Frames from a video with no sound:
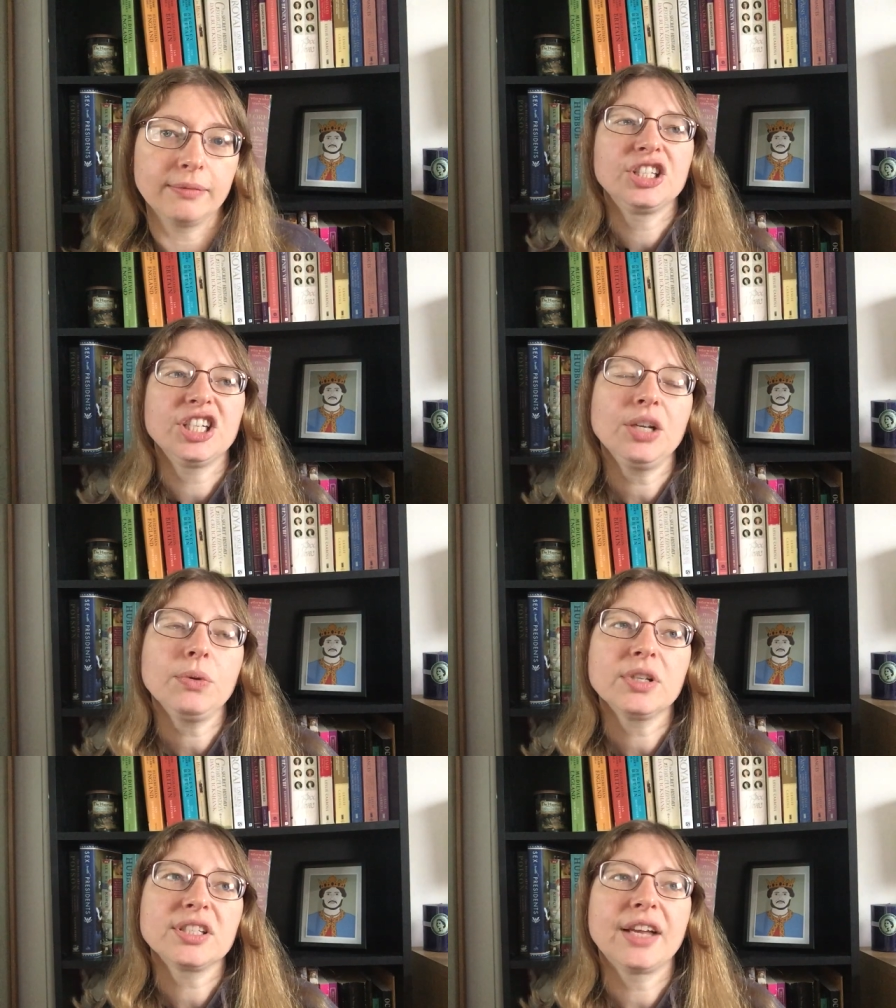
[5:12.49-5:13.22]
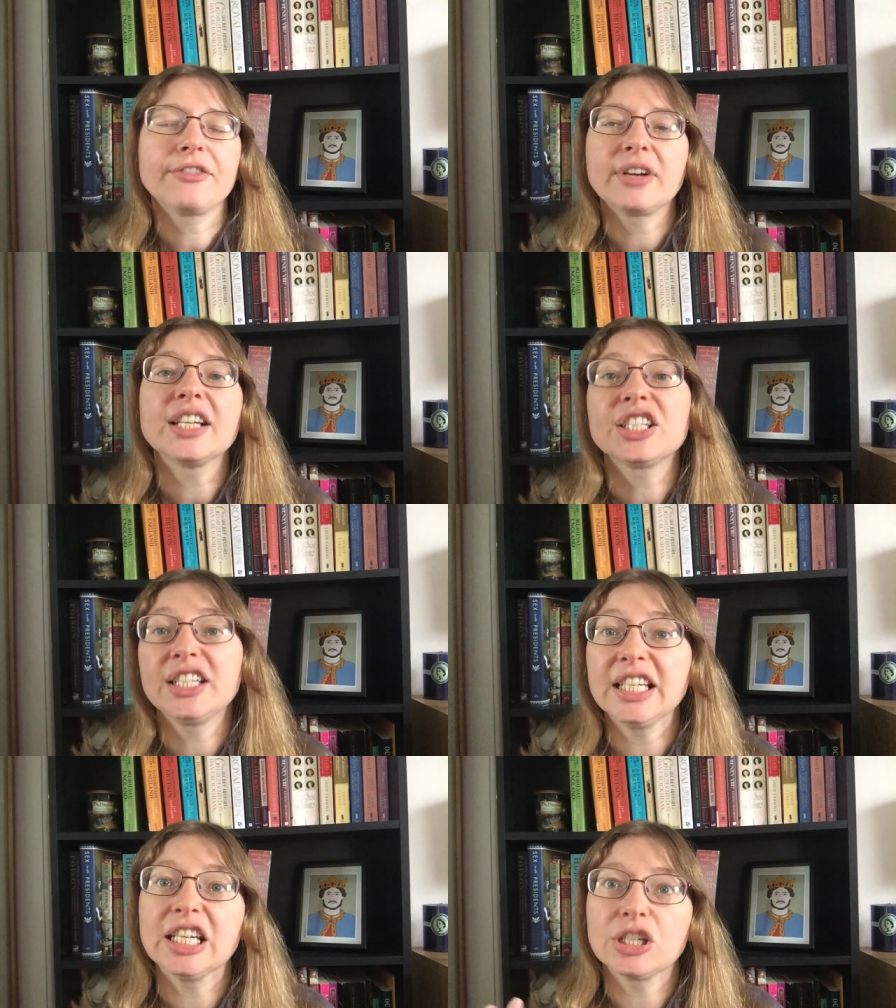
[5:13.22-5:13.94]
She was never
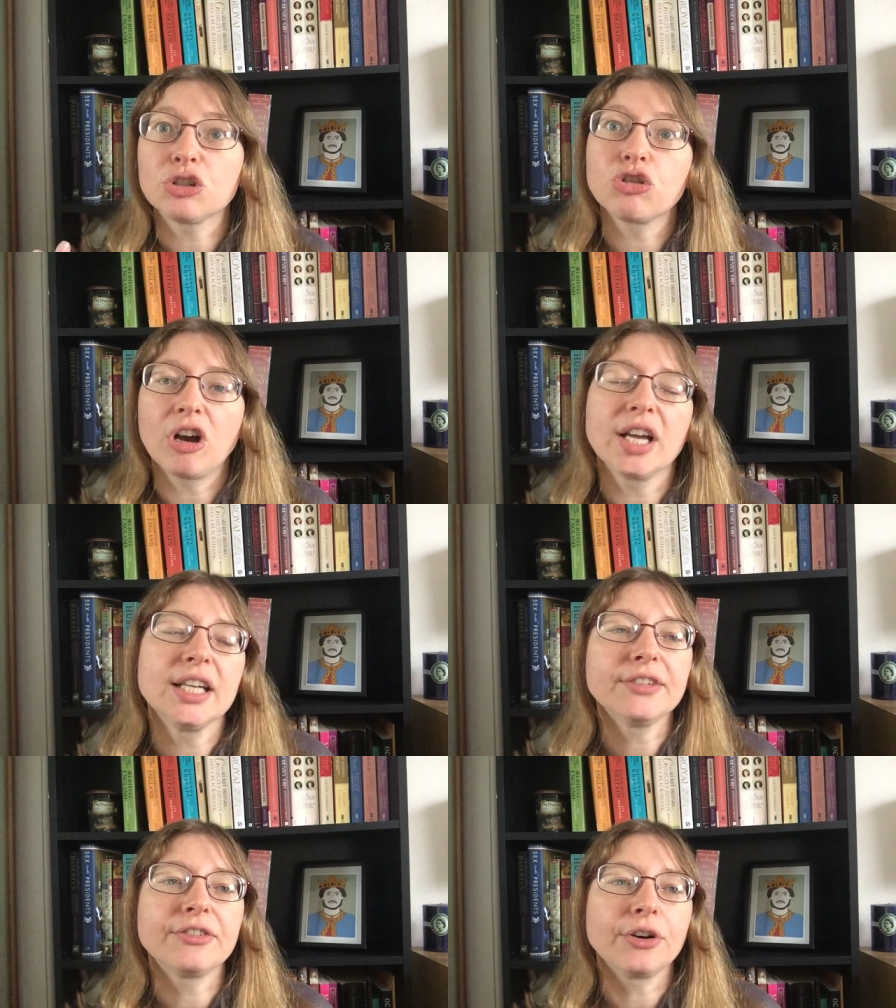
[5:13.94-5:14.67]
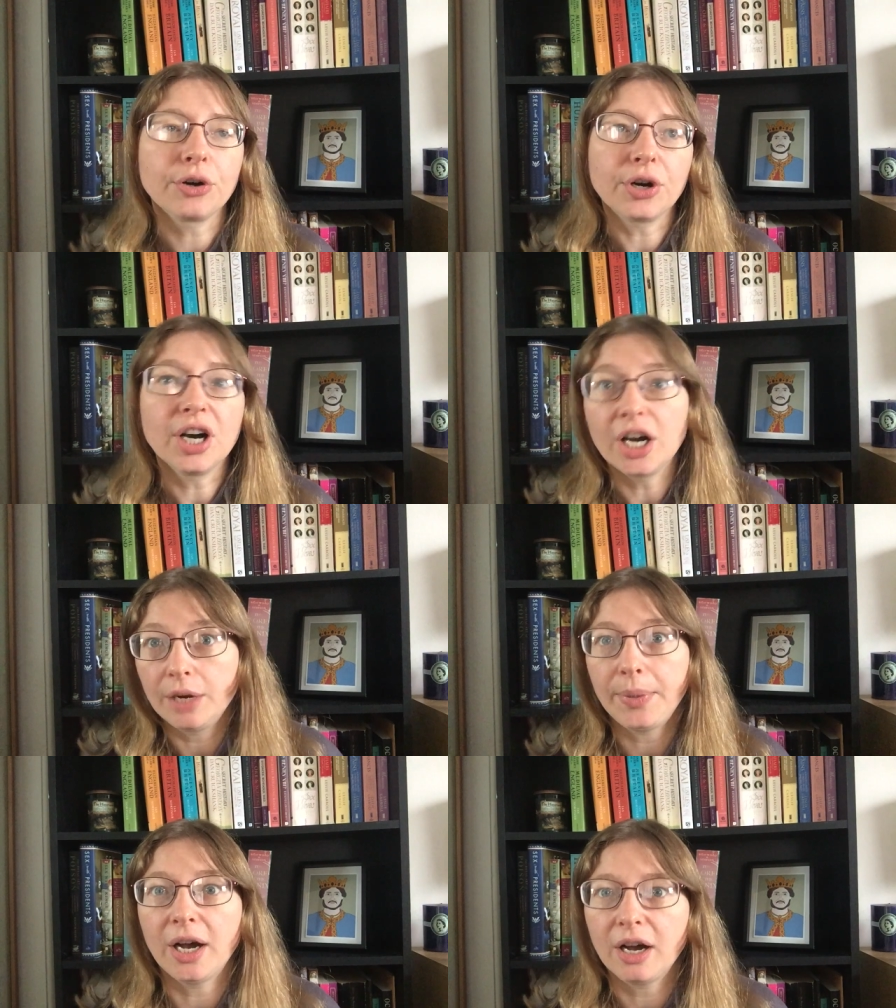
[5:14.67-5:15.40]
actually tried for
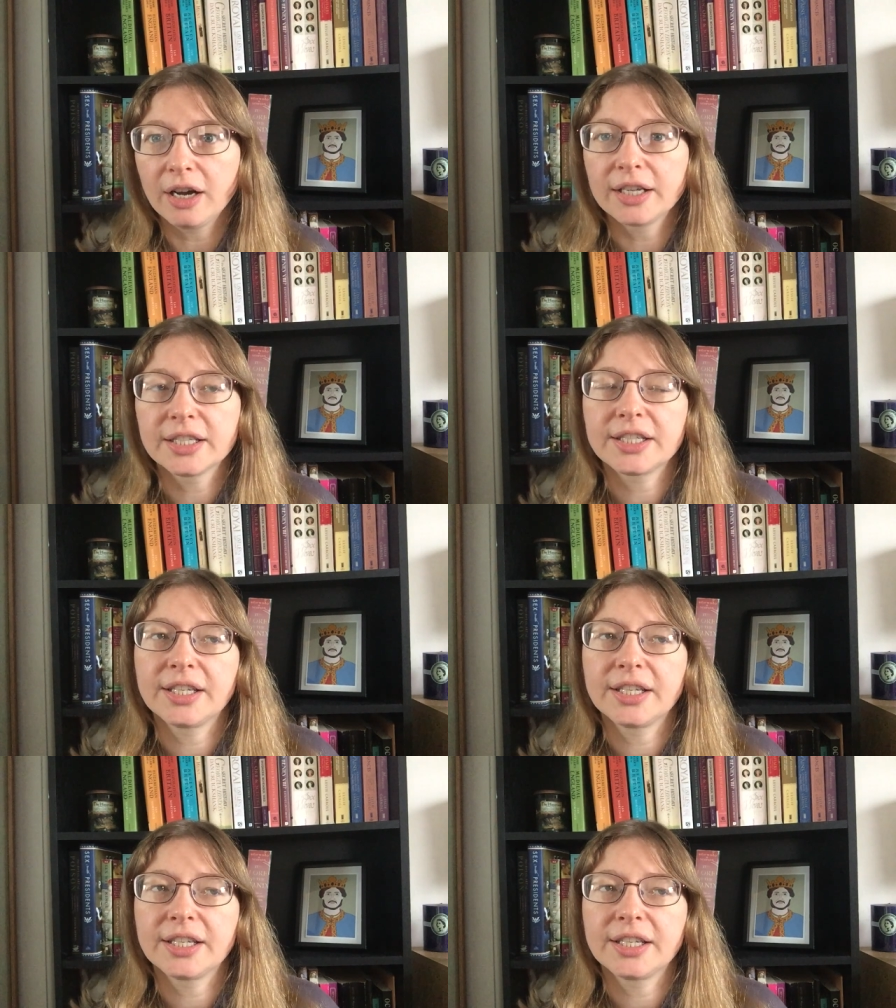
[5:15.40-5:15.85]
her part